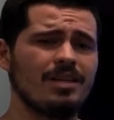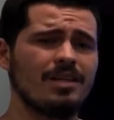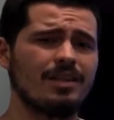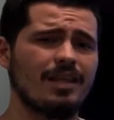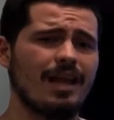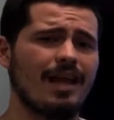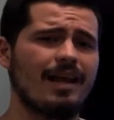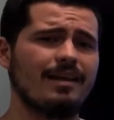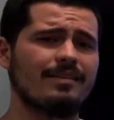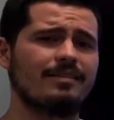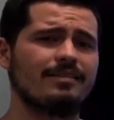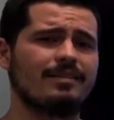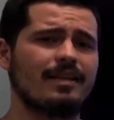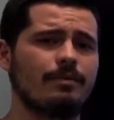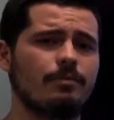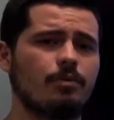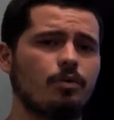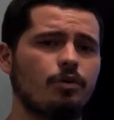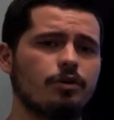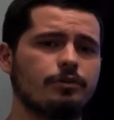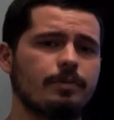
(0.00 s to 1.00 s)
that has the same
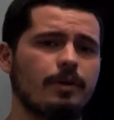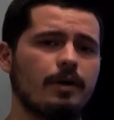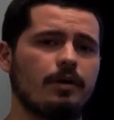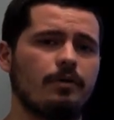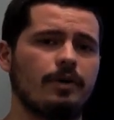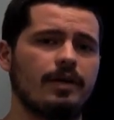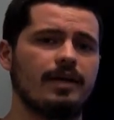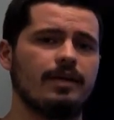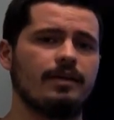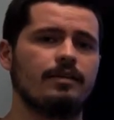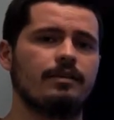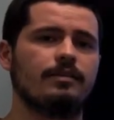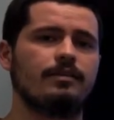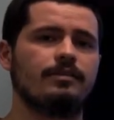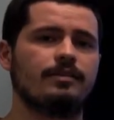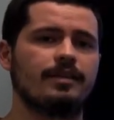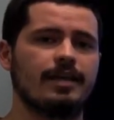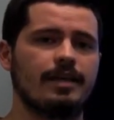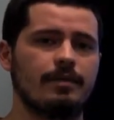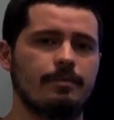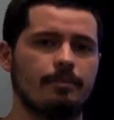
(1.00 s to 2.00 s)
horsepower rating,
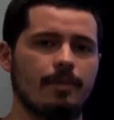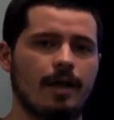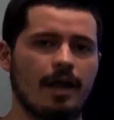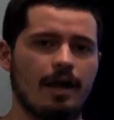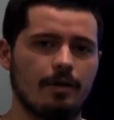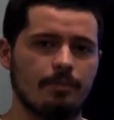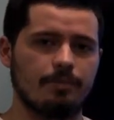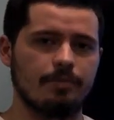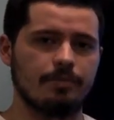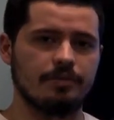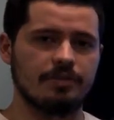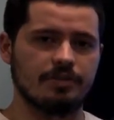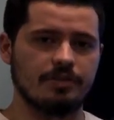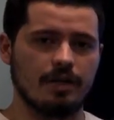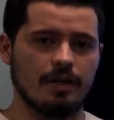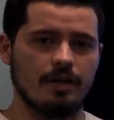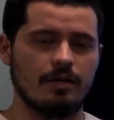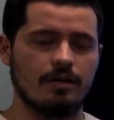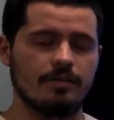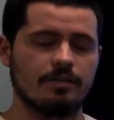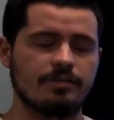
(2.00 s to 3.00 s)
same output,
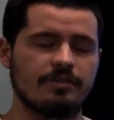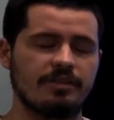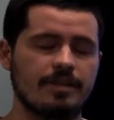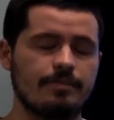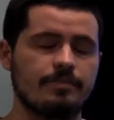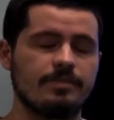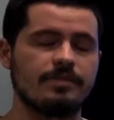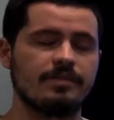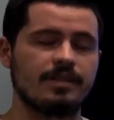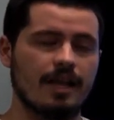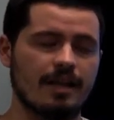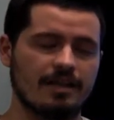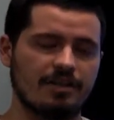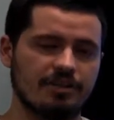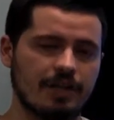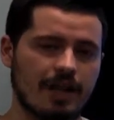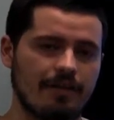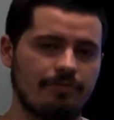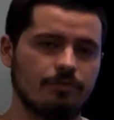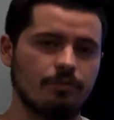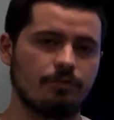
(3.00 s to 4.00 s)
same
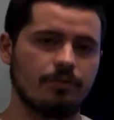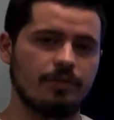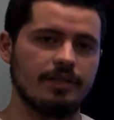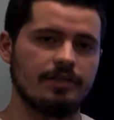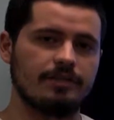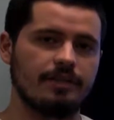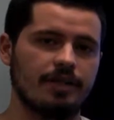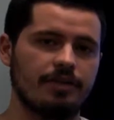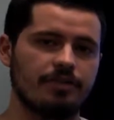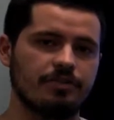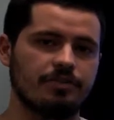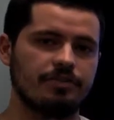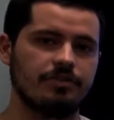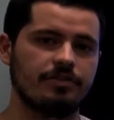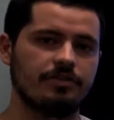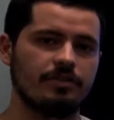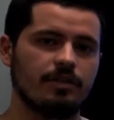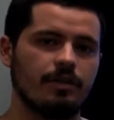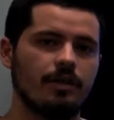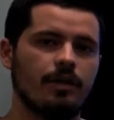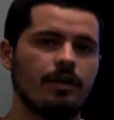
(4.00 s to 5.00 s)
shaft orientations,
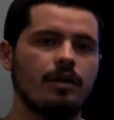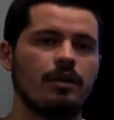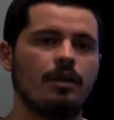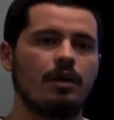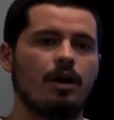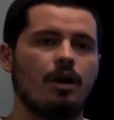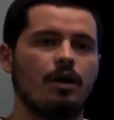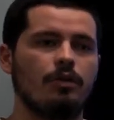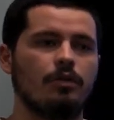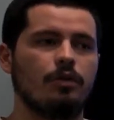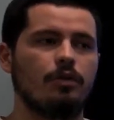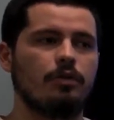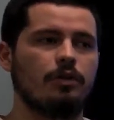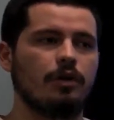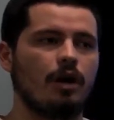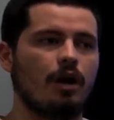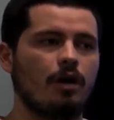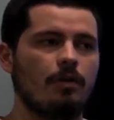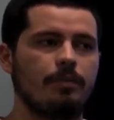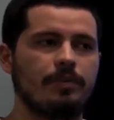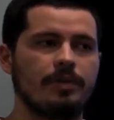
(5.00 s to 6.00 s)
although their
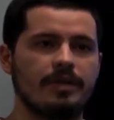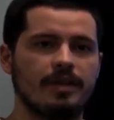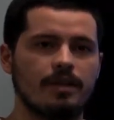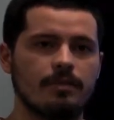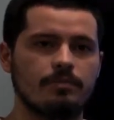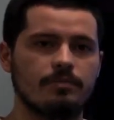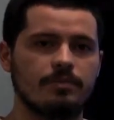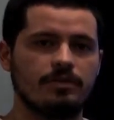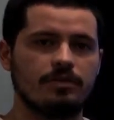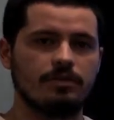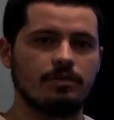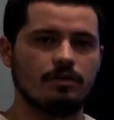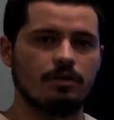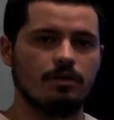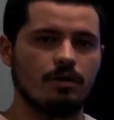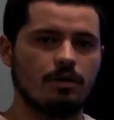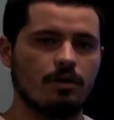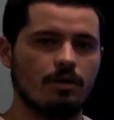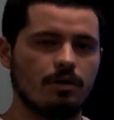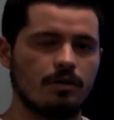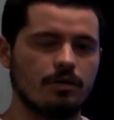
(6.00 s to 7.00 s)
RPMs
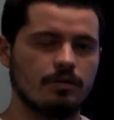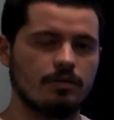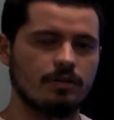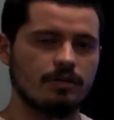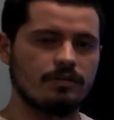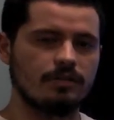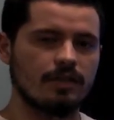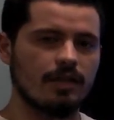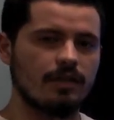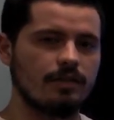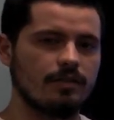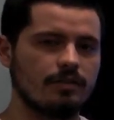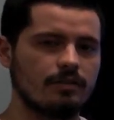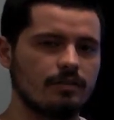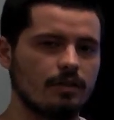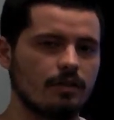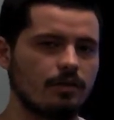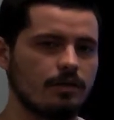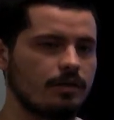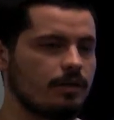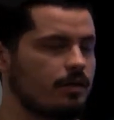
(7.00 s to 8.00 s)
are slightly
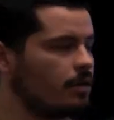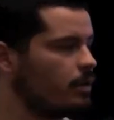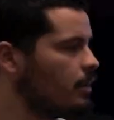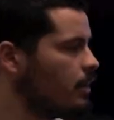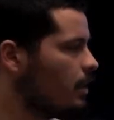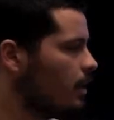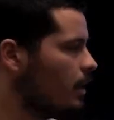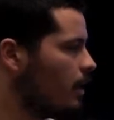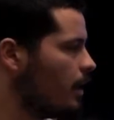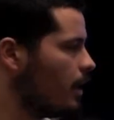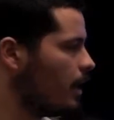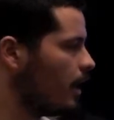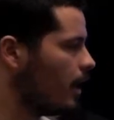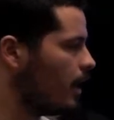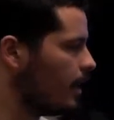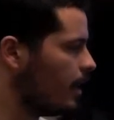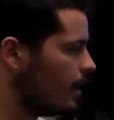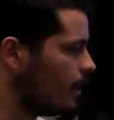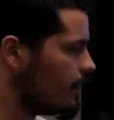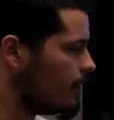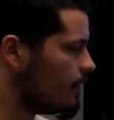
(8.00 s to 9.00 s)
slower,
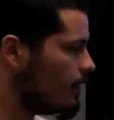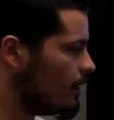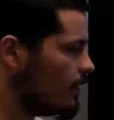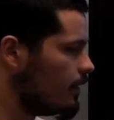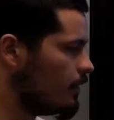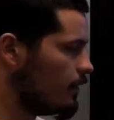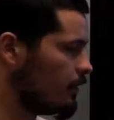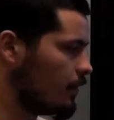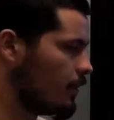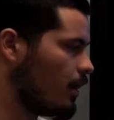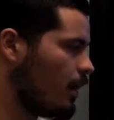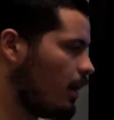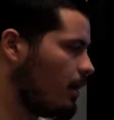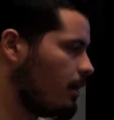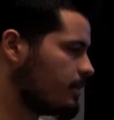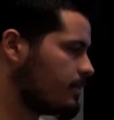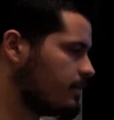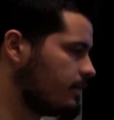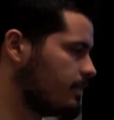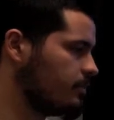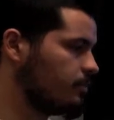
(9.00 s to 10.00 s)
and their
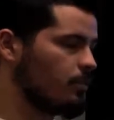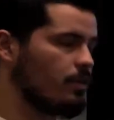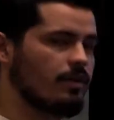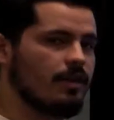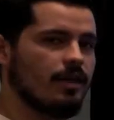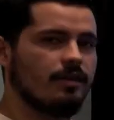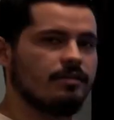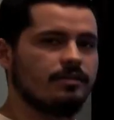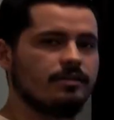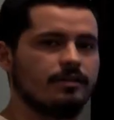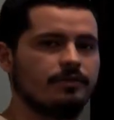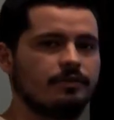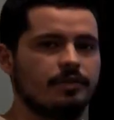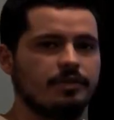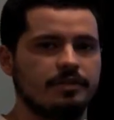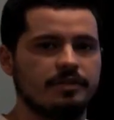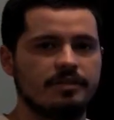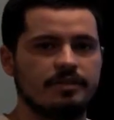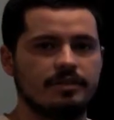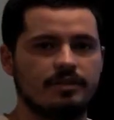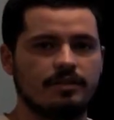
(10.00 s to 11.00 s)
cost is
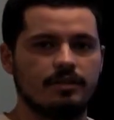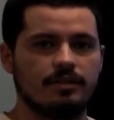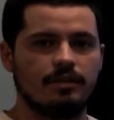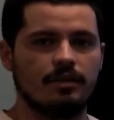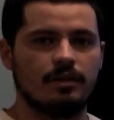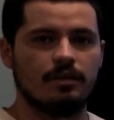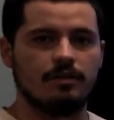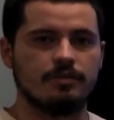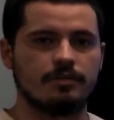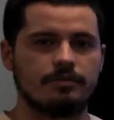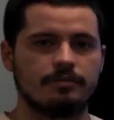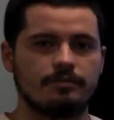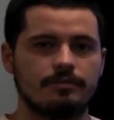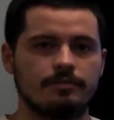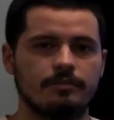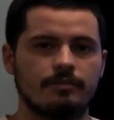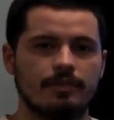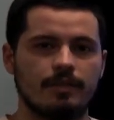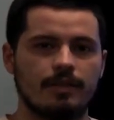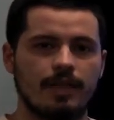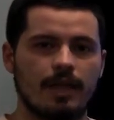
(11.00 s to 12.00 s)
$1,716.
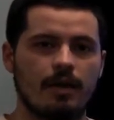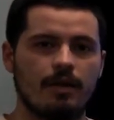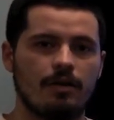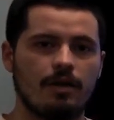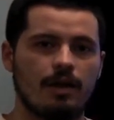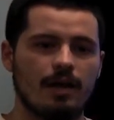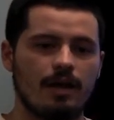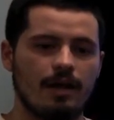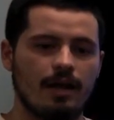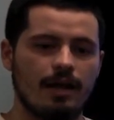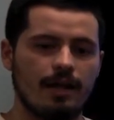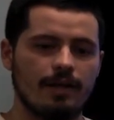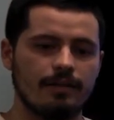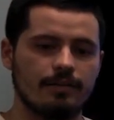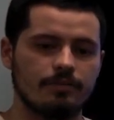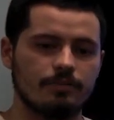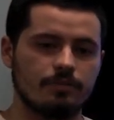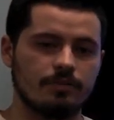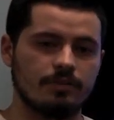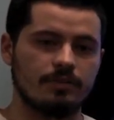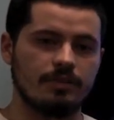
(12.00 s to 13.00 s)
Now,
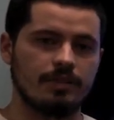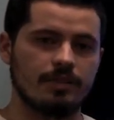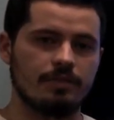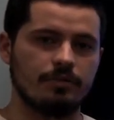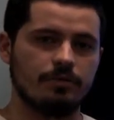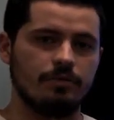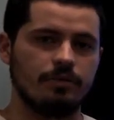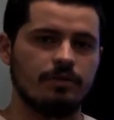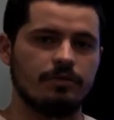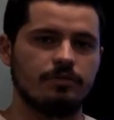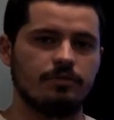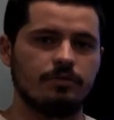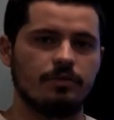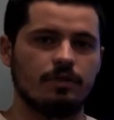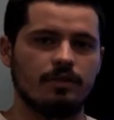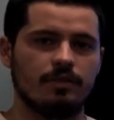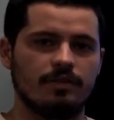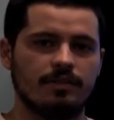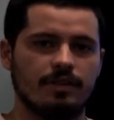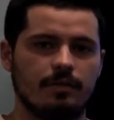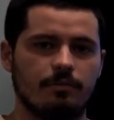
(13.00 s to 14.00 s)
Alex would take you into our
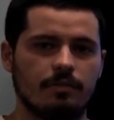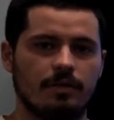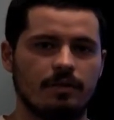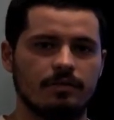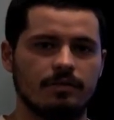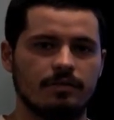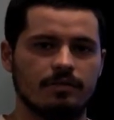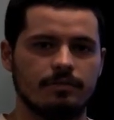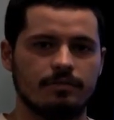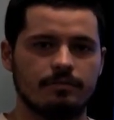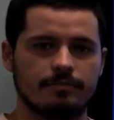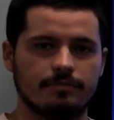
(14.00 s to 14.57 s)
design process.